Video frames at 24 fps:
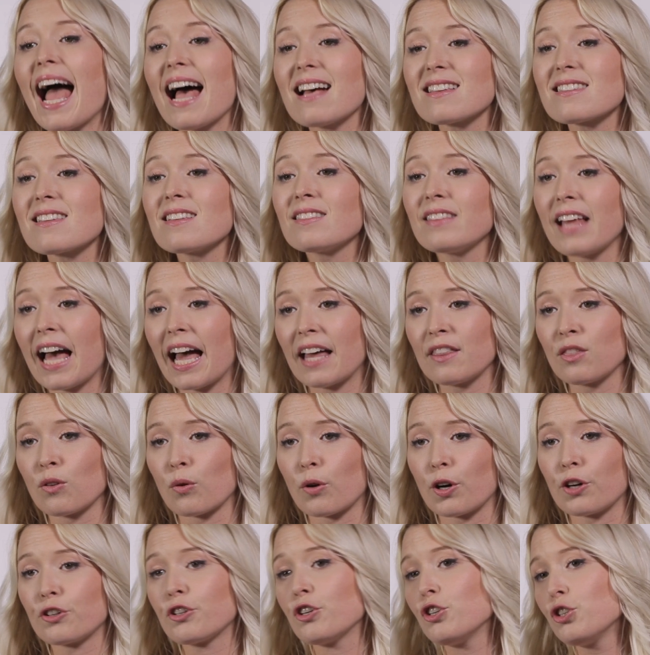As a
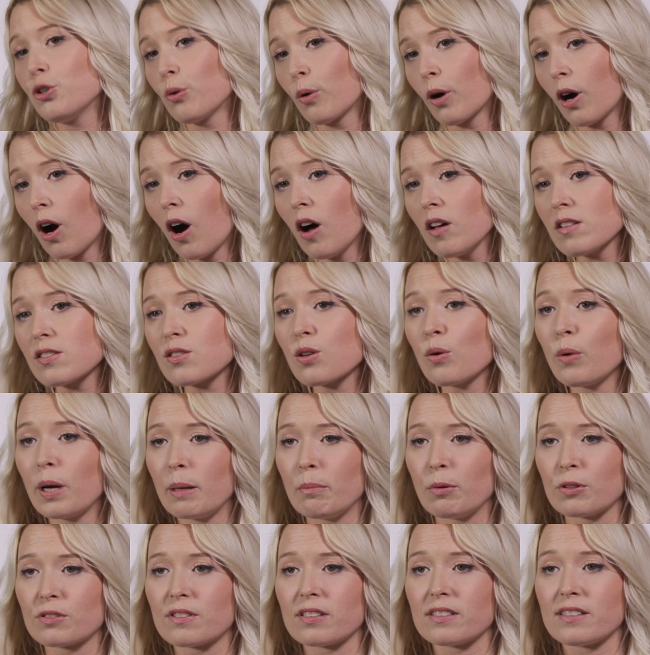landlord, you are also
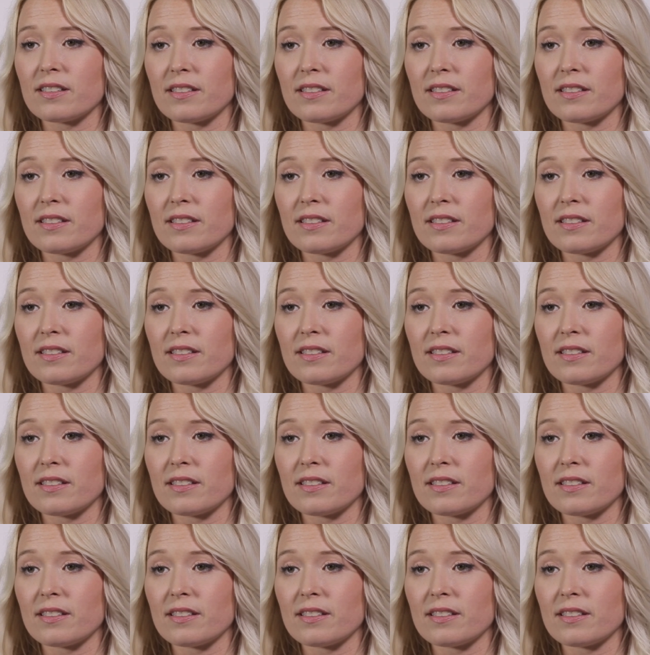able to